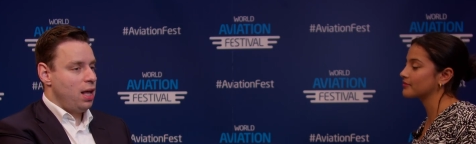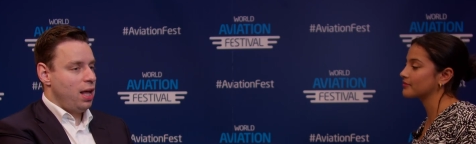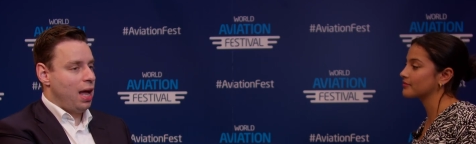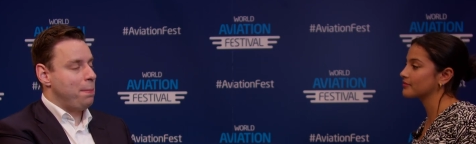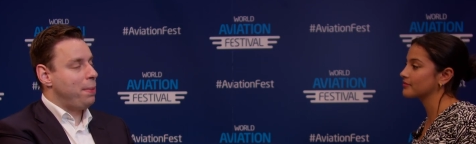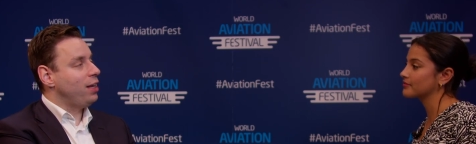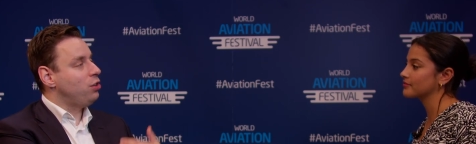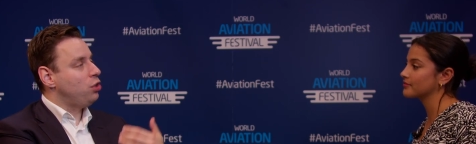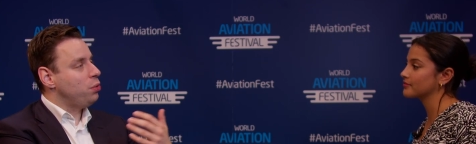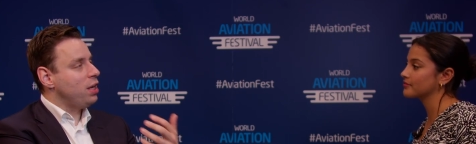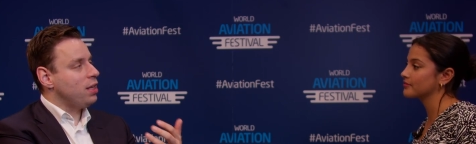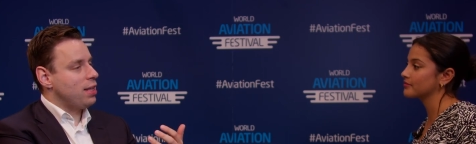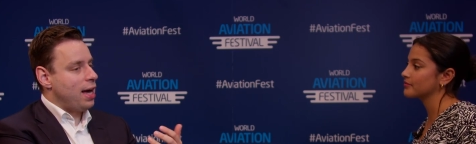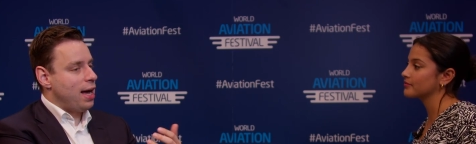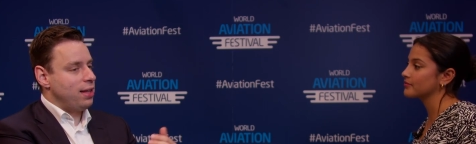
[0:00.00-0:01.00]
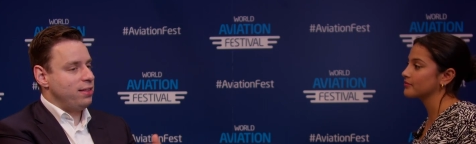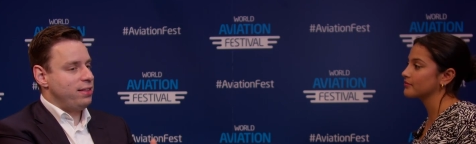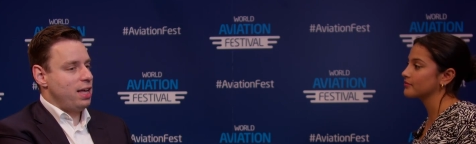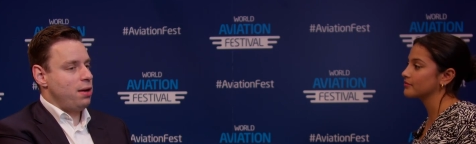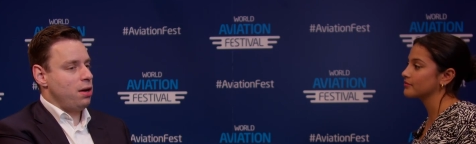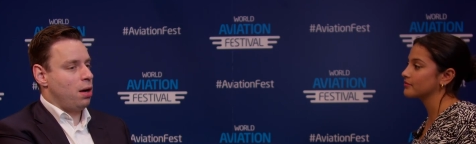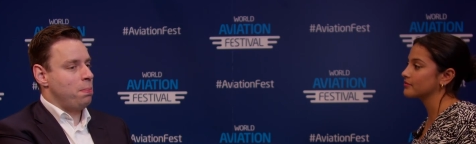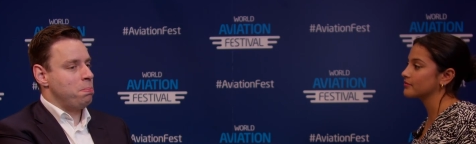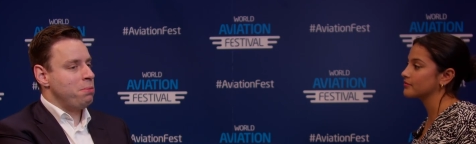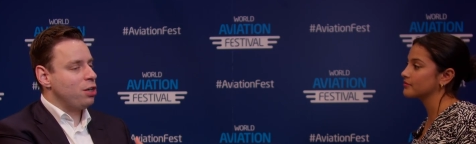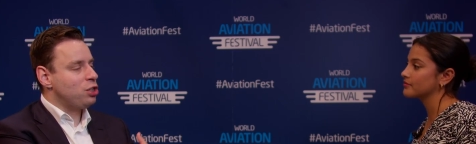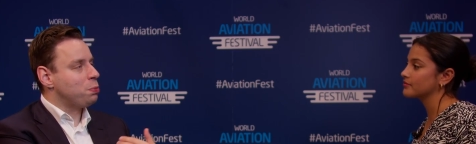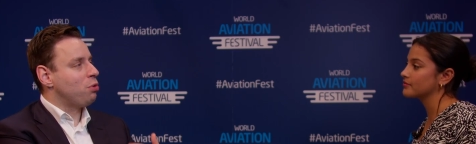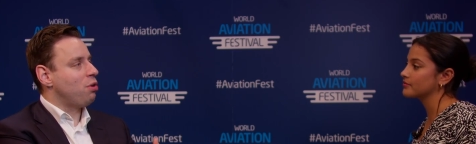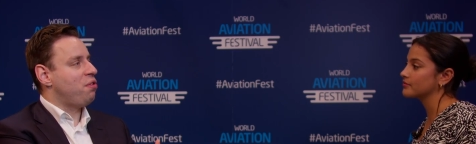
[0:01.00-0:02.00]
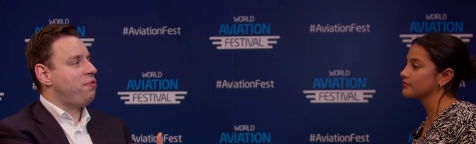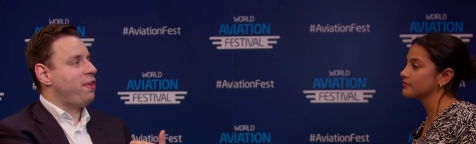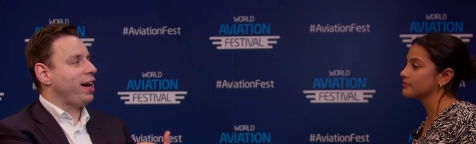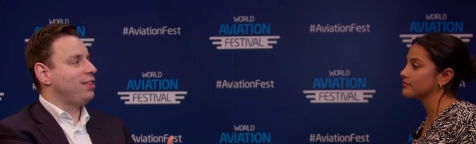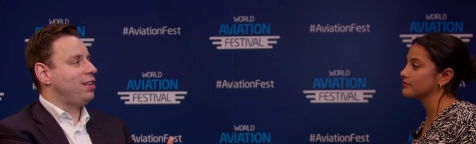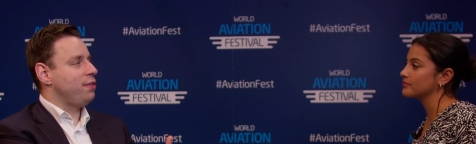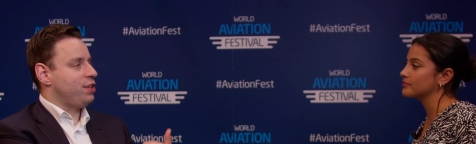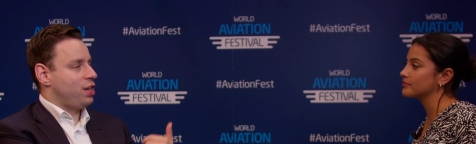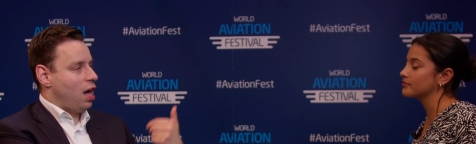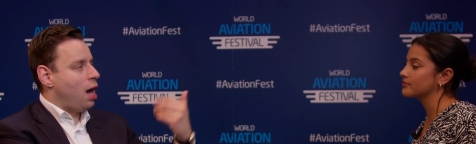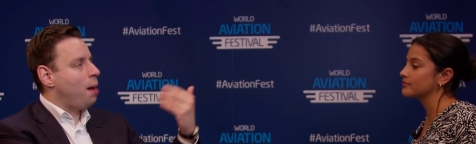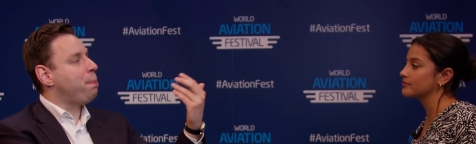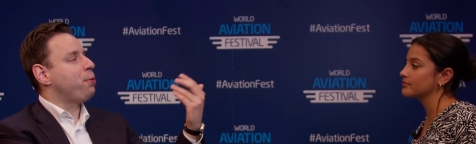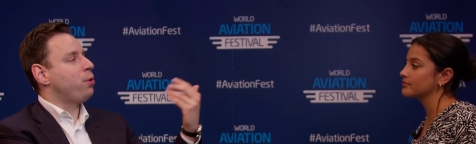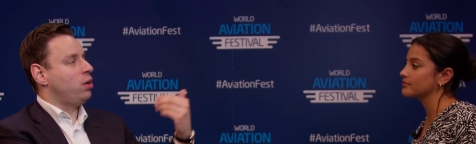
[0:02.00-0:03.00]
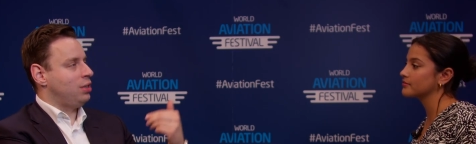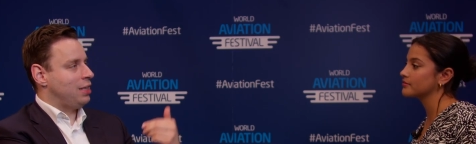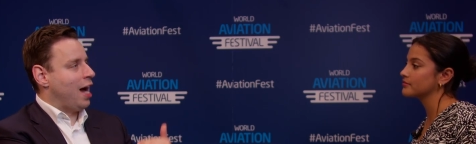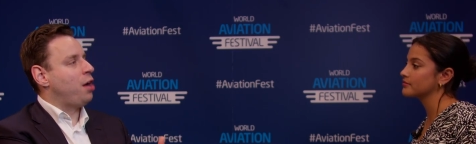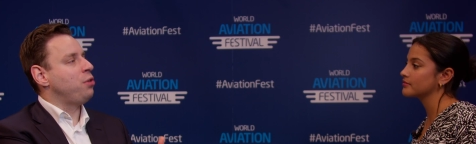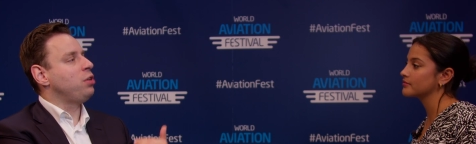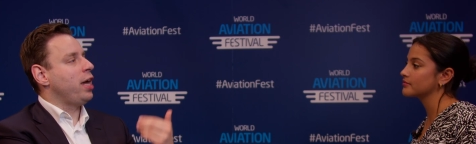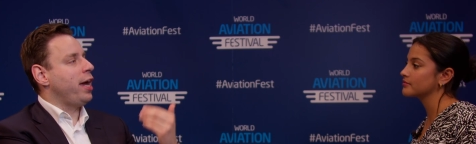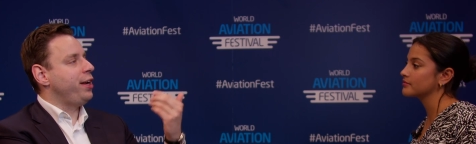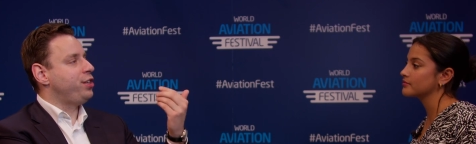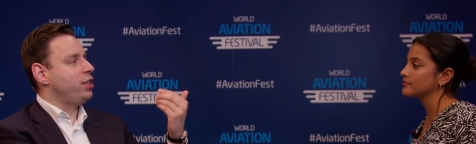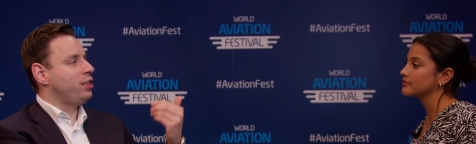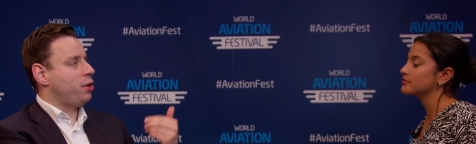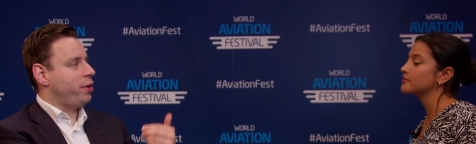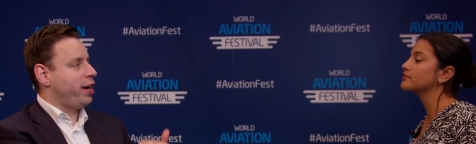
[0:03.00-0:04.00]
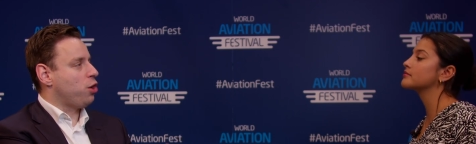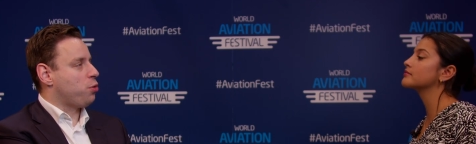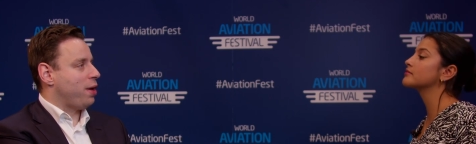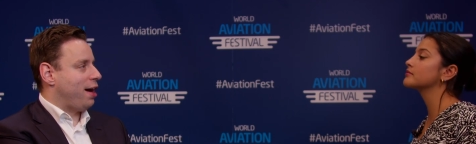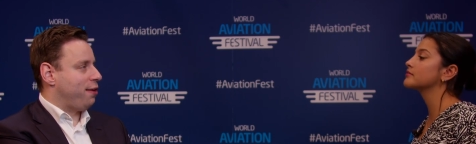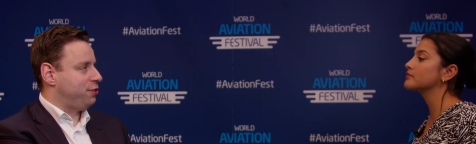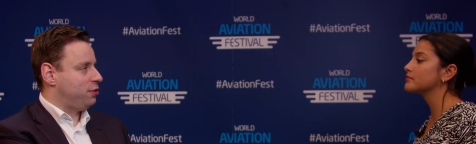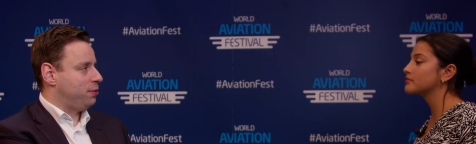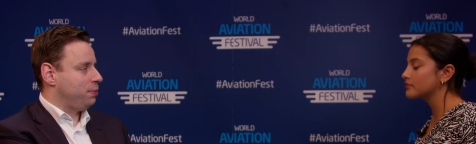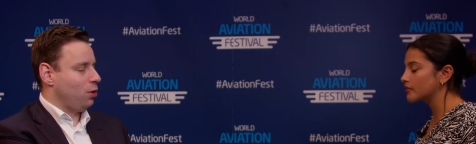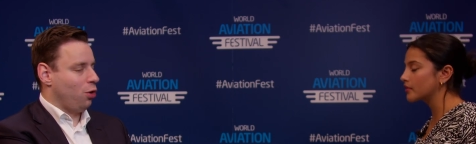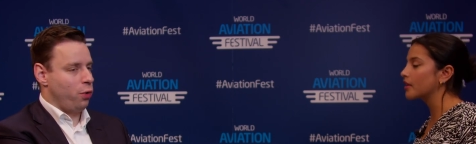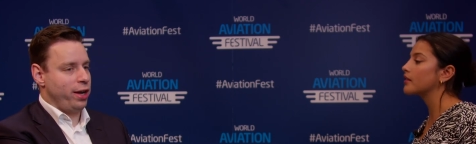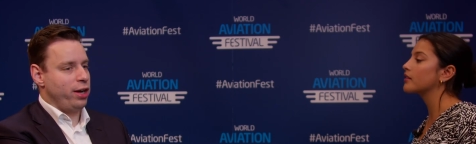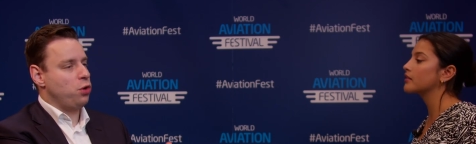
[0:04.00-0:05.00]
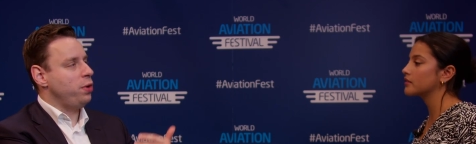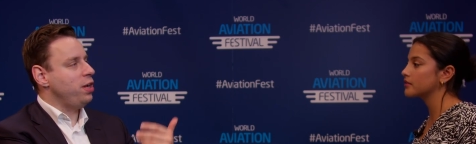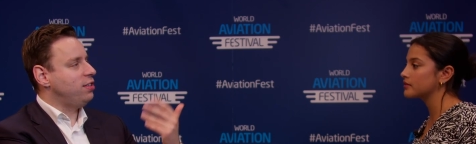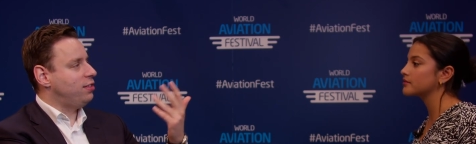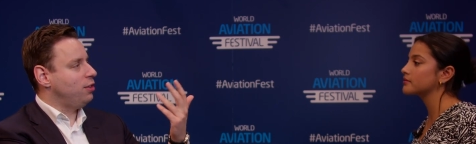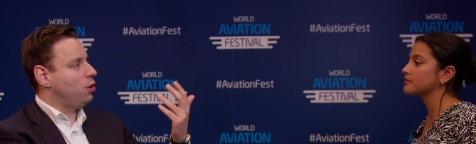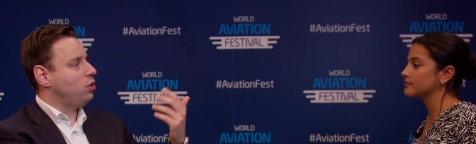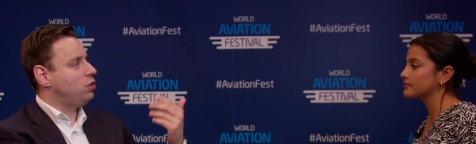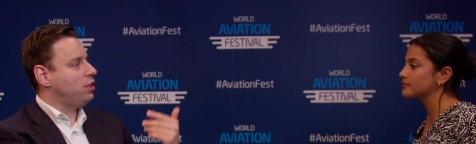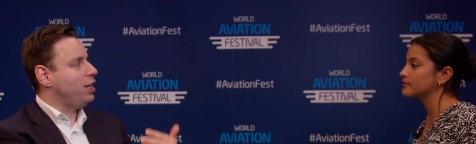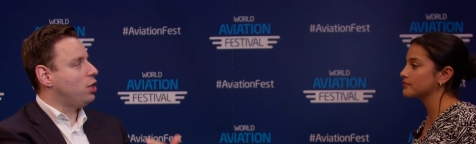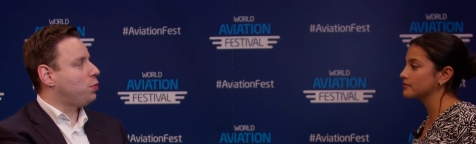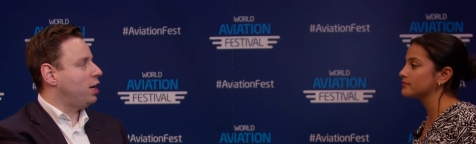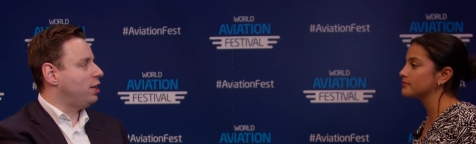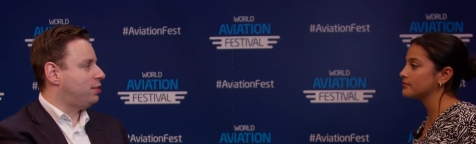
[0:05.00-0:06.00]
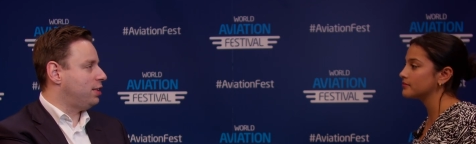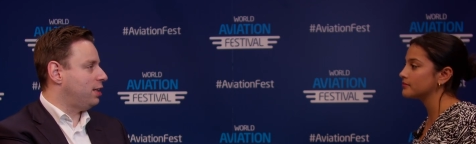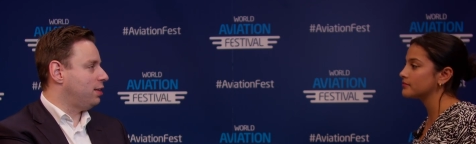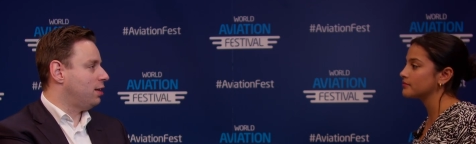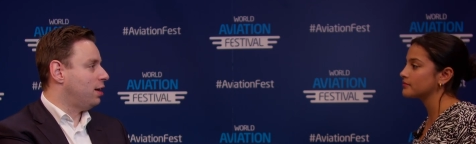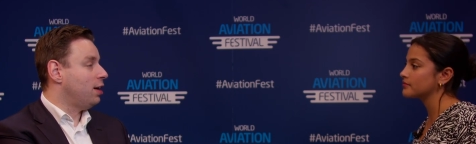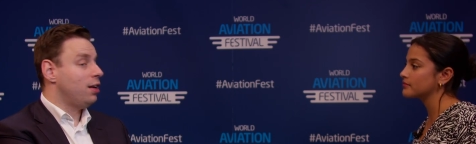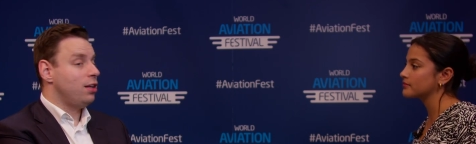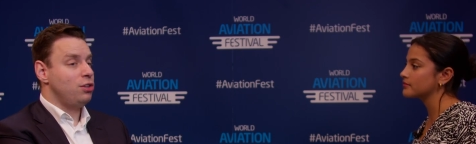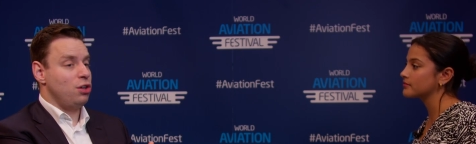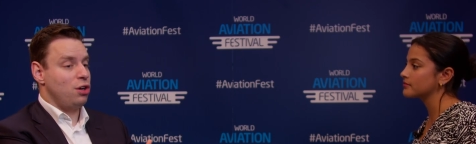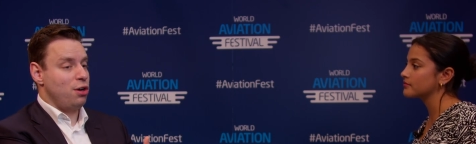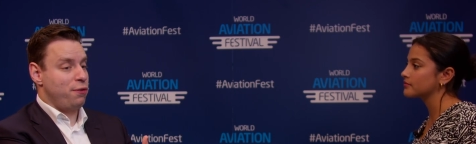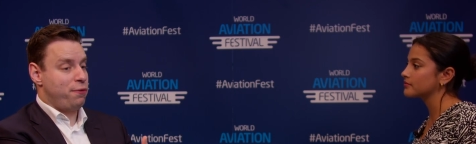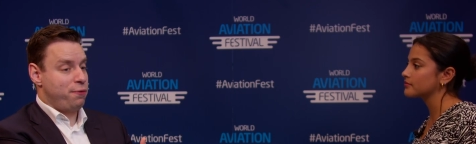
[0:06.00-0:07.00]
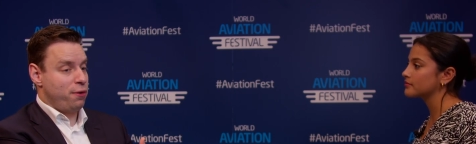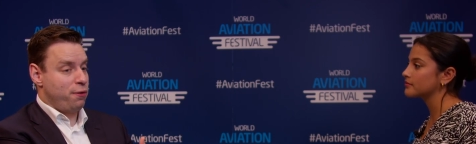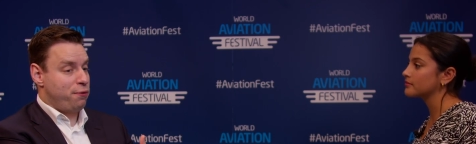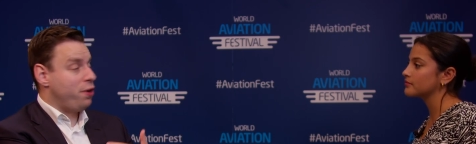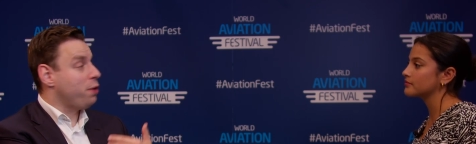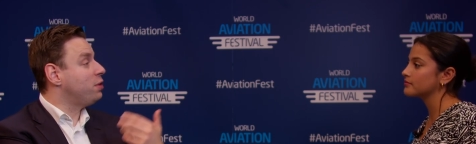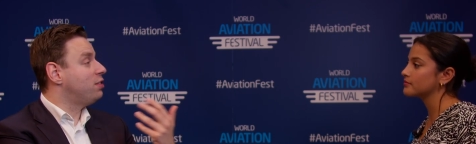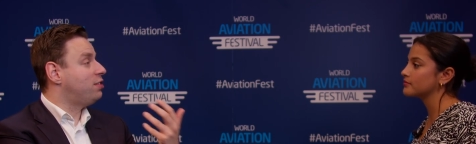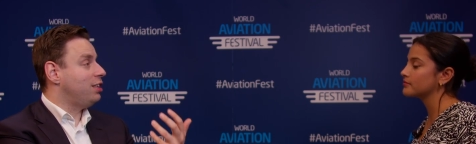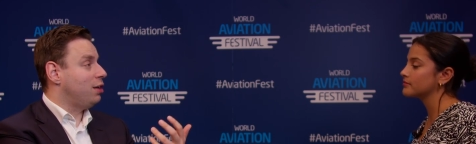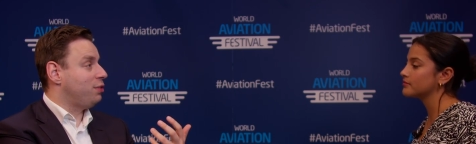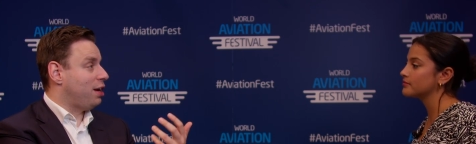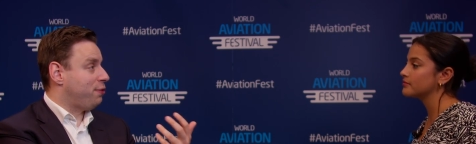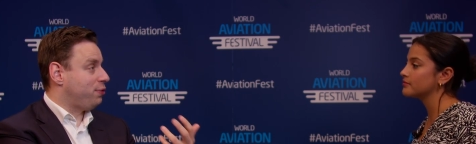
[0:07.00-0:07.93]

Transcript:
Speaker 1: And by doing that, they are much more effective at up or down gauging their aircraft or increasing or decreasing the frequency of their